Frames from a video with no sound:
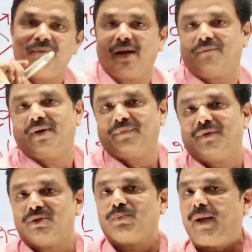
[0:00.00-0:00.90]
we have done
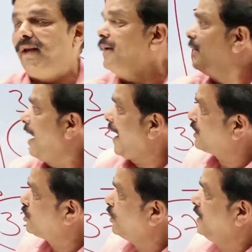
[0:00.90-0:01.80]
this one.
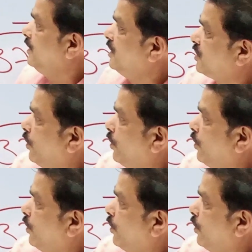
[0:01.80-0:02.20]
Actually, this